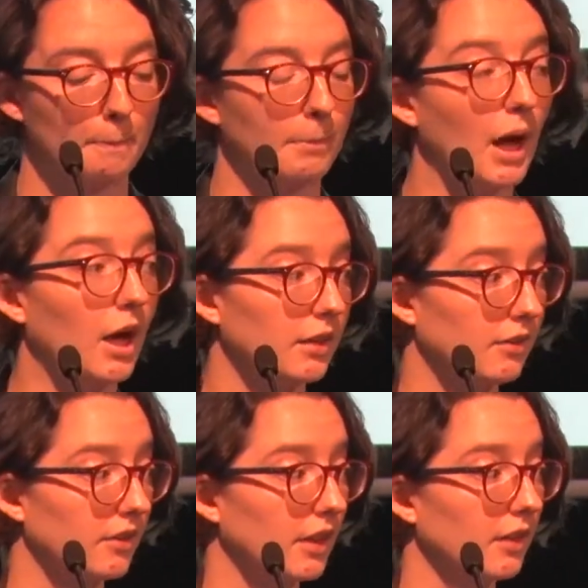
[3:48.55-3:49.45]

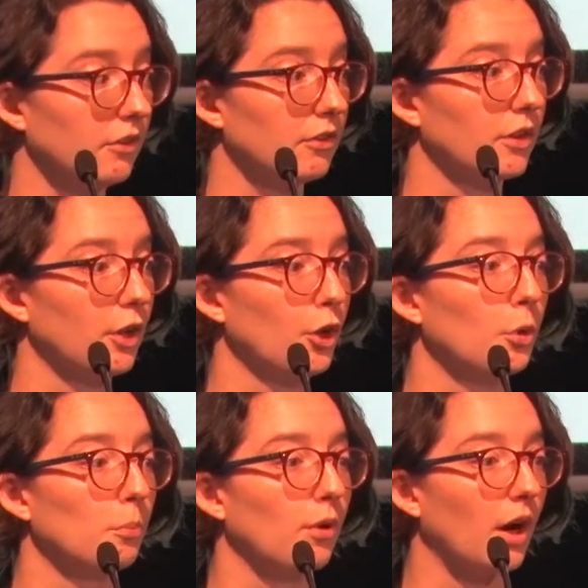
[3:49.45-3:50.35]
policies,
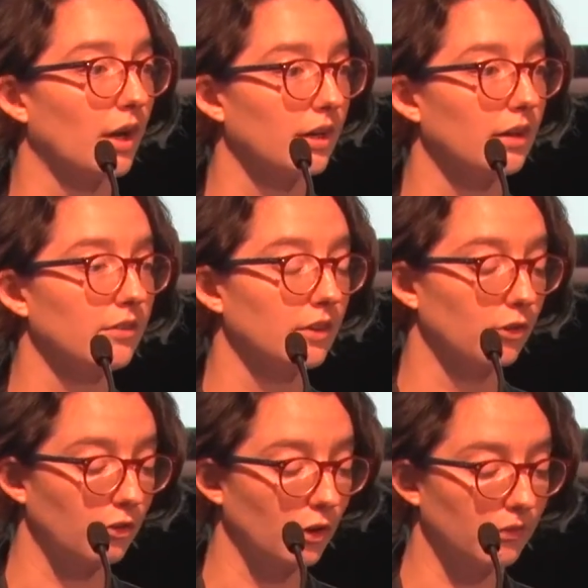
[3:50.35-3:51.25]
products, and
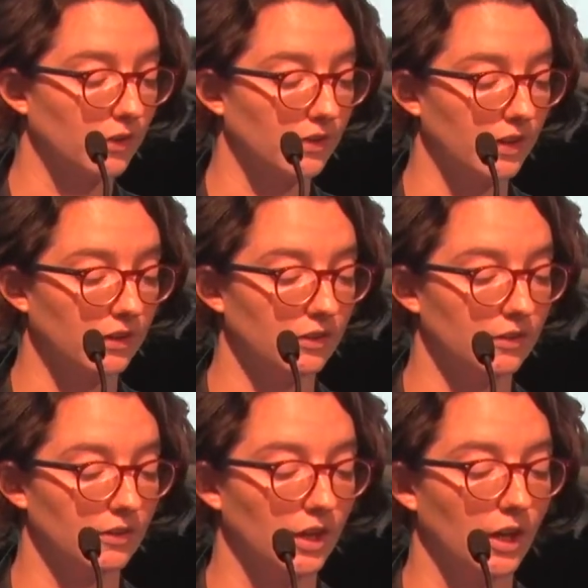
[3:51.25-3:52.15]

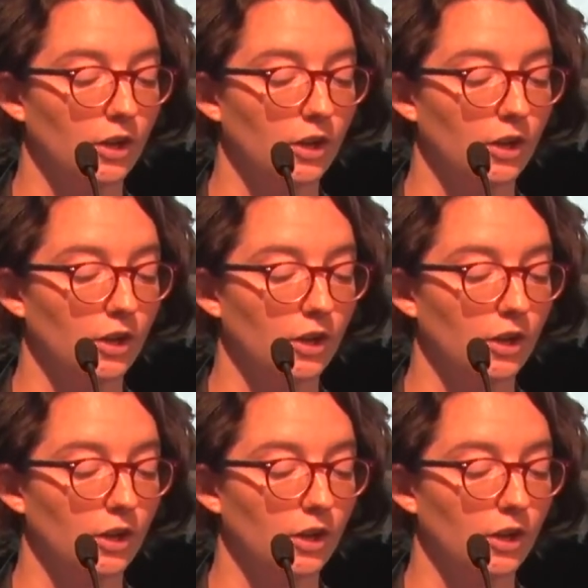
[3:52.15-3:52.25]
services